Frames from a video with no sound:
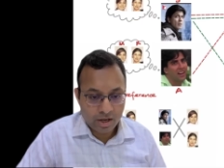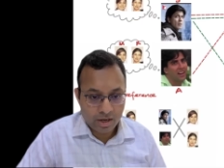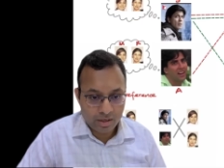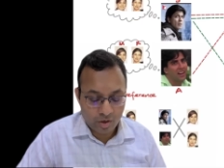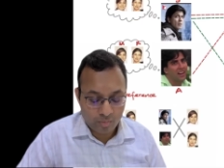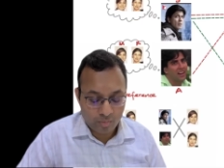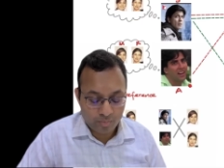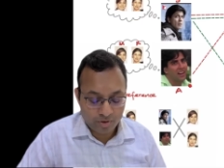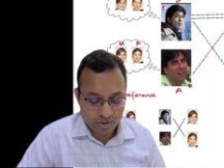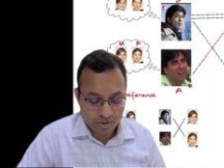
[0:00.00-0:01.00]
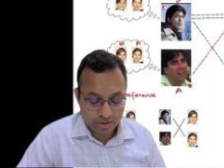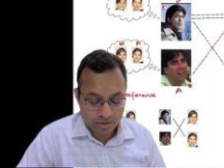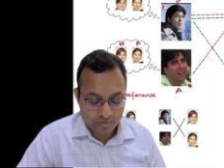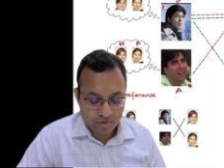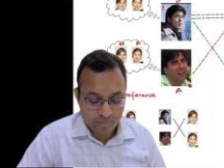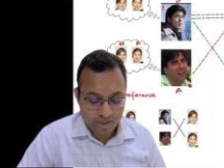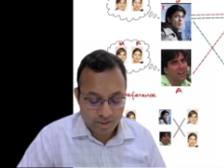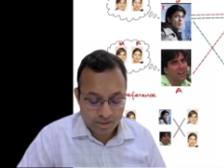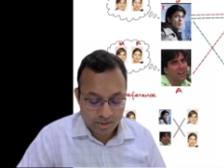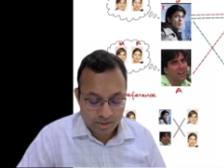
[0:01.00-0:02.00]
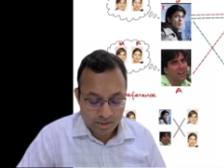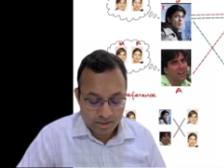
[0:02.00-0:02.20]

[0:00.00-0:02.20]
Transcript: are top preference for men